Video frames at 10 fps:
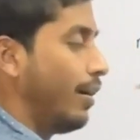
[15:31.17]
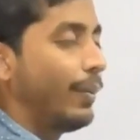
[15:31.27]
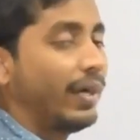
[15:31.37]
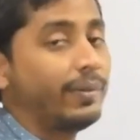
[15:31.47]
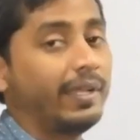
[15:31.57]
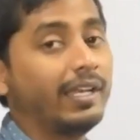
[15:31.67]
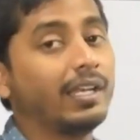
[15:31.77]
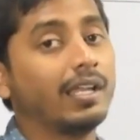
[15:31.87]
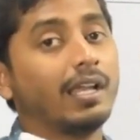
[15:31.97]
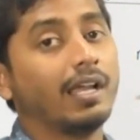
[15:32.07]

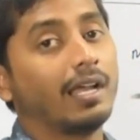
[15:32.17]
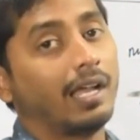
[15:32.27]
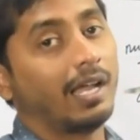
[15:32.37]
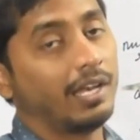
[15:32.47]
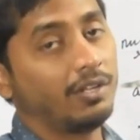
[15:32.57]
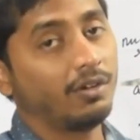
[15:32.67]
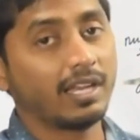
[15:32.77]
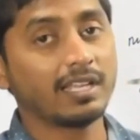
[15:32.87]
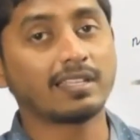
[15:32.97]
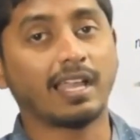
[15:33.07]
between a
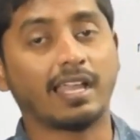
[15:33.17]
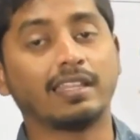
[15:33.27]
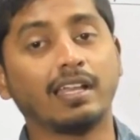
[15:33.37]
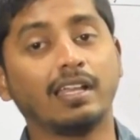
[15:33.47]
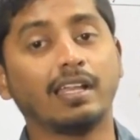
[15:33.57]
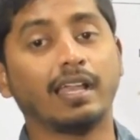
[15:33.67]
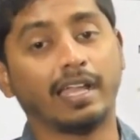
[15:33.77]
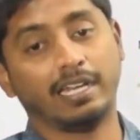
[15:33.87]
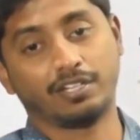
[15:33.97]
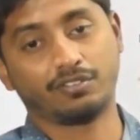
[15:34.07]
nucleus and the
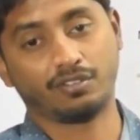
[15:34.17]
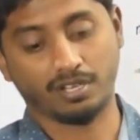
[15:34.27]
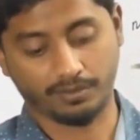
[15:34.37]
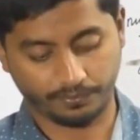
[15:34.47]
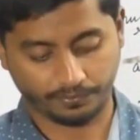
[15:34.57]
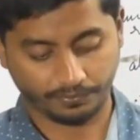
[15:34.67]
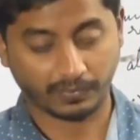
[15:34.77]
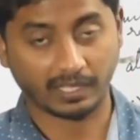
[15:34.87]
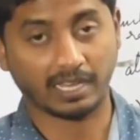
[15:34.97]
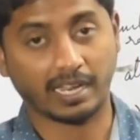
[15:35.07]
electron,
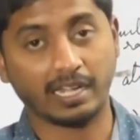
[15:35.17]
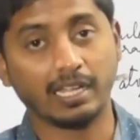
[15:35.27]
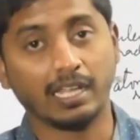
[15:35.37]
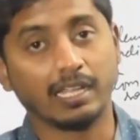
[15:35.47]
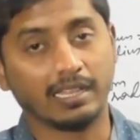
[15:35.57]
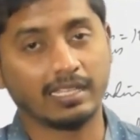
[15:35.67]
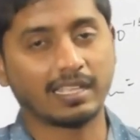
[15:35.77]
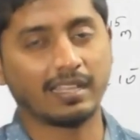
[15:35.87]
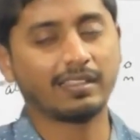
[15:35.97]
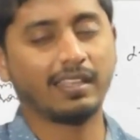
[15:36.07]
right. These
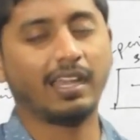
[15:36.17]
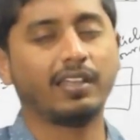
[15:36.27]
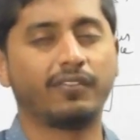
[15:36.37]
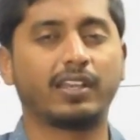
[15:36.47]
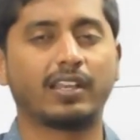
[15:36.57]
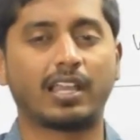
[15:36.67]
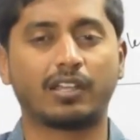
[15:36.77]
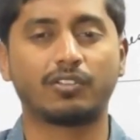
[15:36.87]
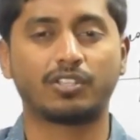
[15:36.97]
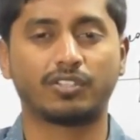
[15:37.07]
are the three different
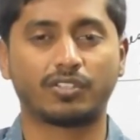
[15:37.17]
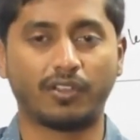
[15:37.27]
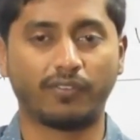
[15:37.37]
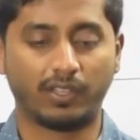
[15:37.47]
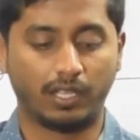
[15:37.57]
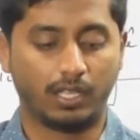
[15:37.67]
conclusions of